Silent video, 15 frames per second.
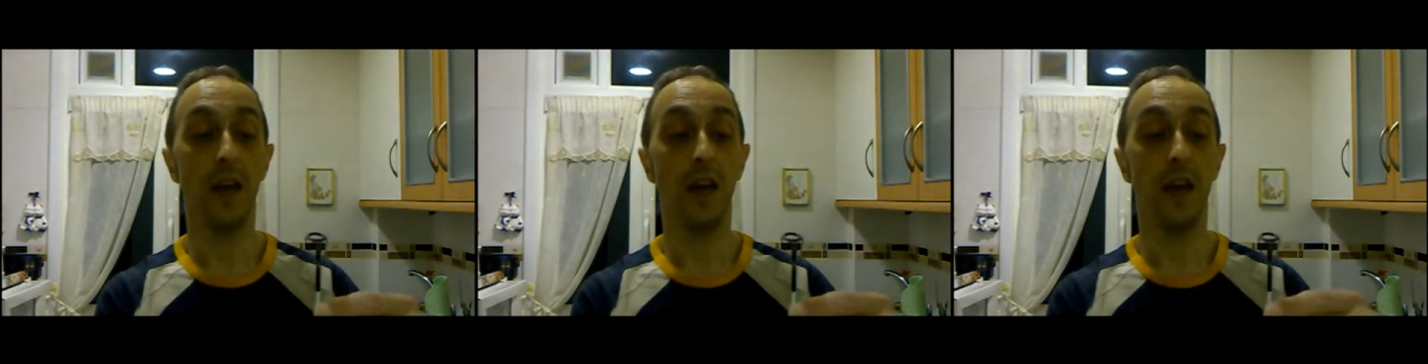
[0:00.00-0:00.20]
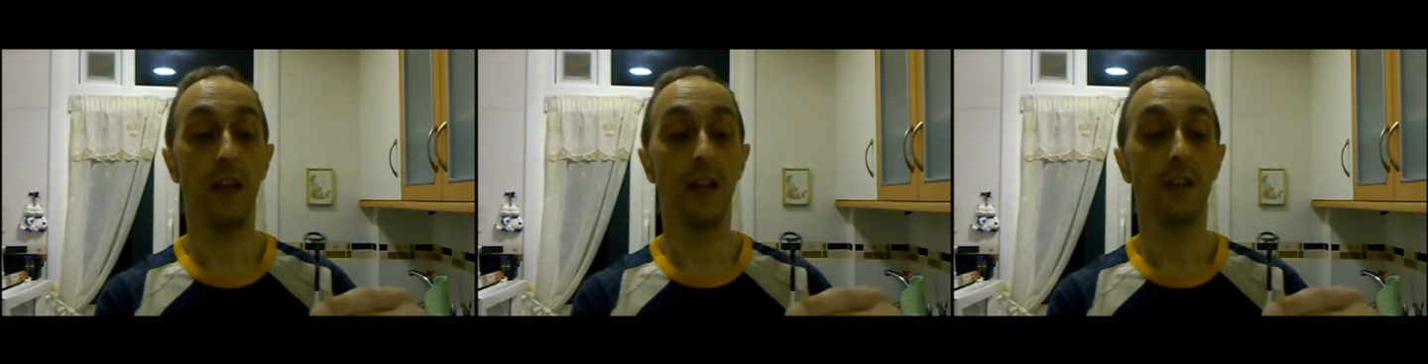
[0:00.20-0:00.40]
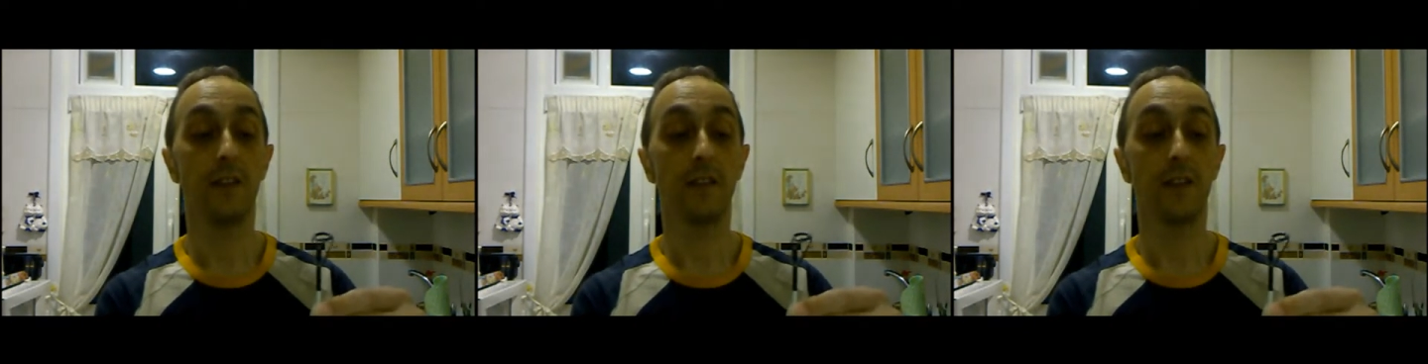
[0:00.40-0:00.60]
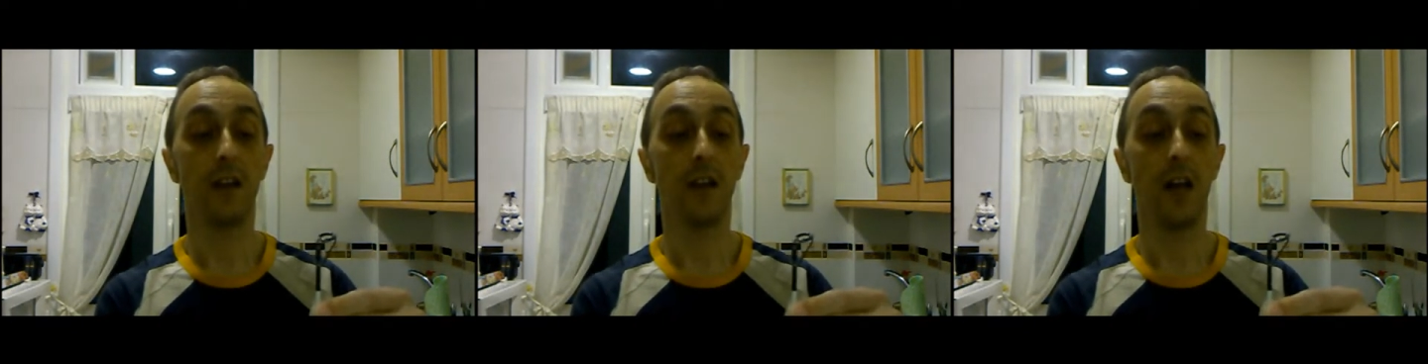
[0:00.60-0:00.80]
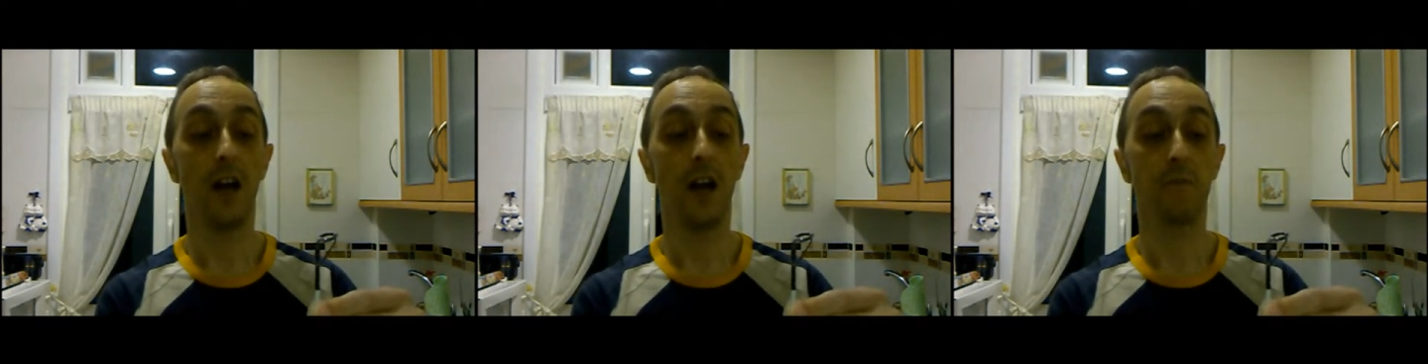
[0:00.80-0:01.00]
and
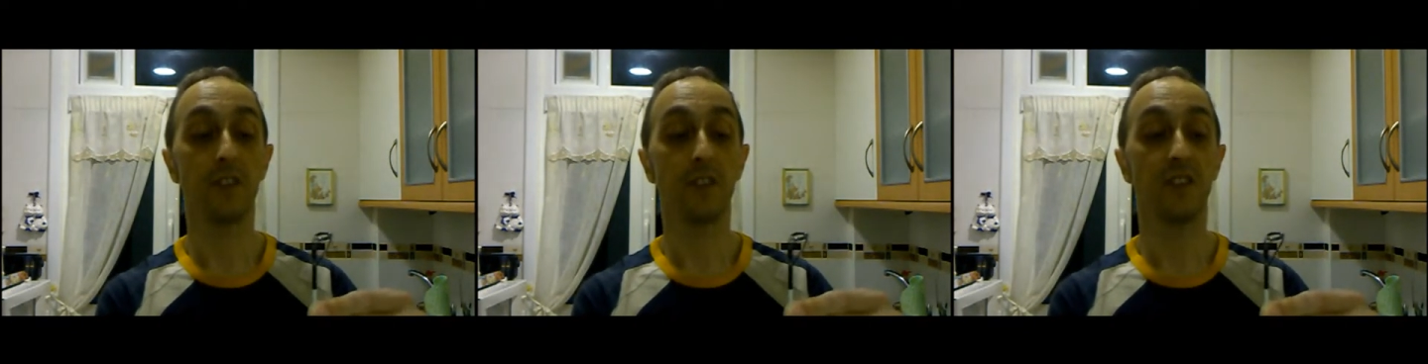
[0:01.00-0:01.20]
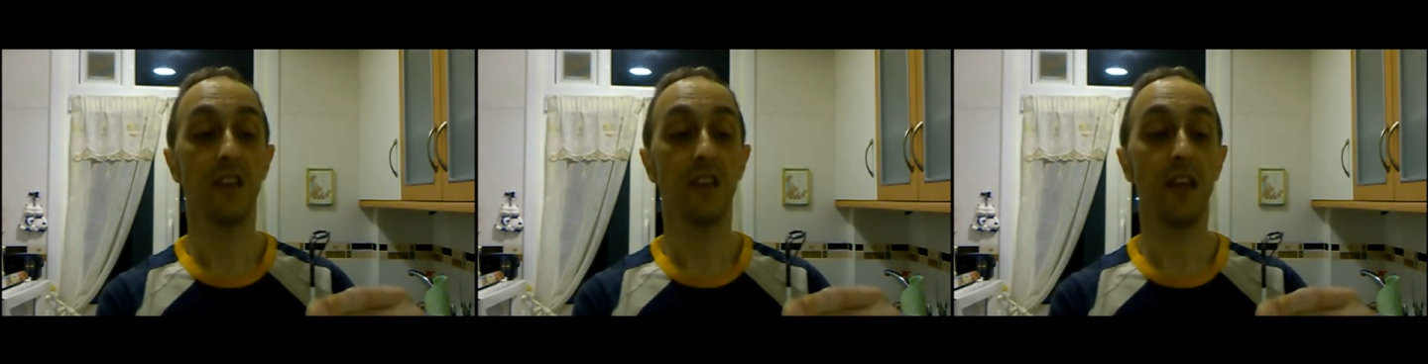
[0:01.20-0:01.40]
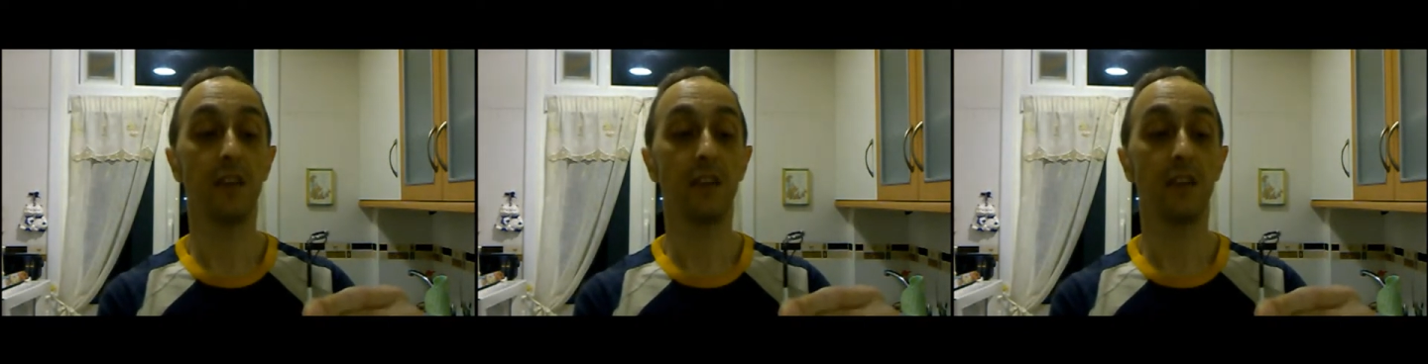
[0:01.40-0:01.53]
I must say,